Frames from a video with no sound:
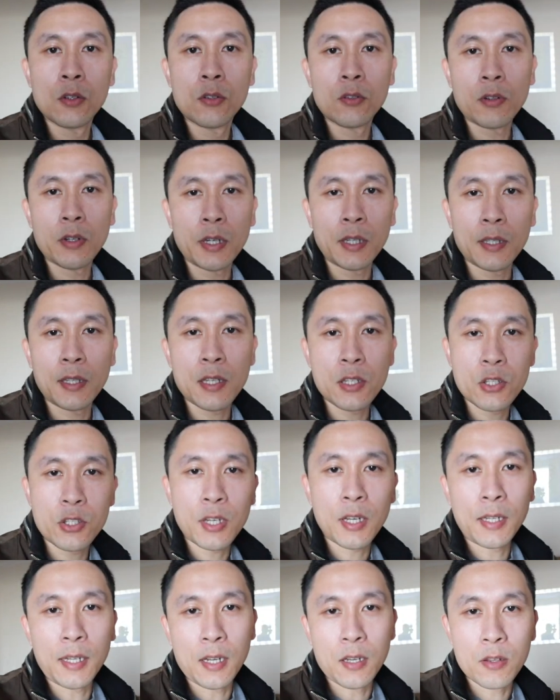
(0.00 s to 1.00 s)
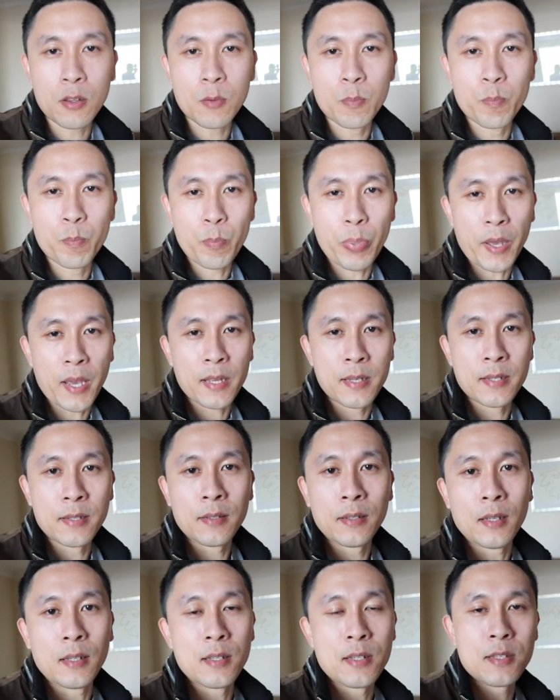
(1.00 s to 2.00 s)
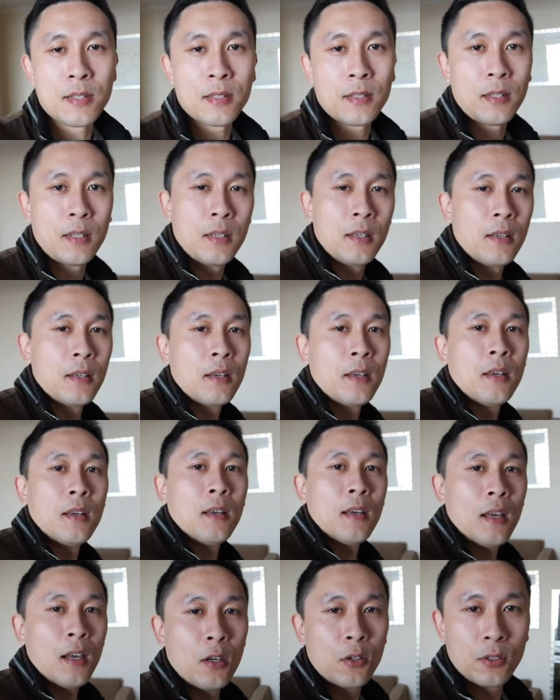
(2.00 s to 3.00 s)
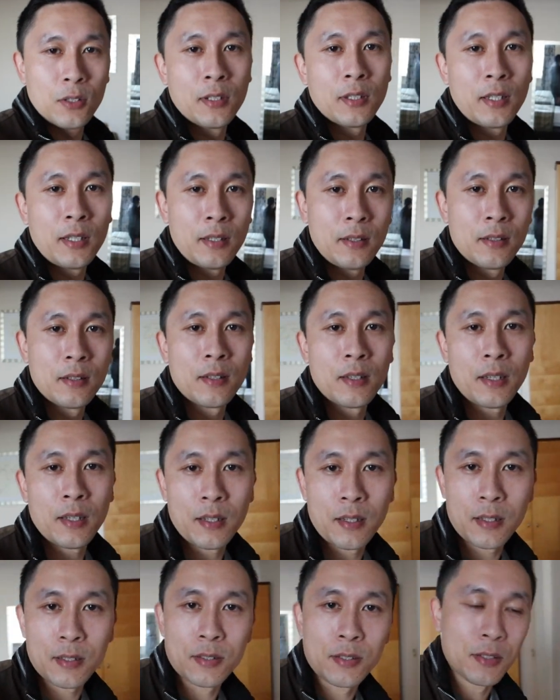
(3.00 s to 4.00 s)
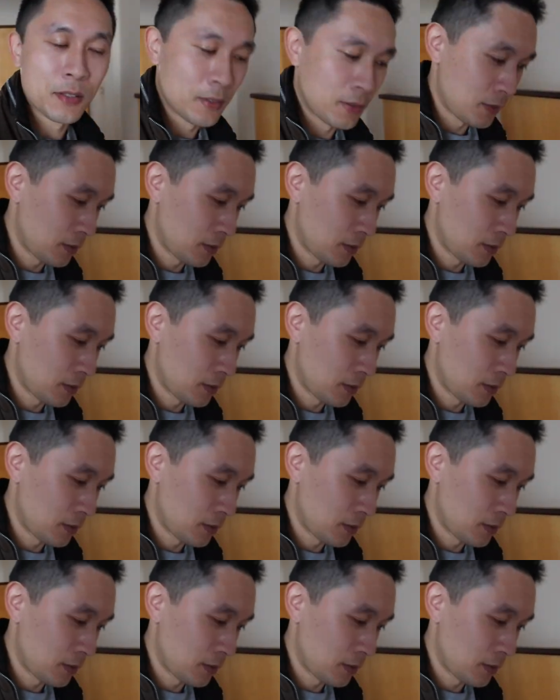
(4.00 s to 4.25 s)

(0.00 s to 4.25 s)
Right, let's check out the bed and see how clean it is.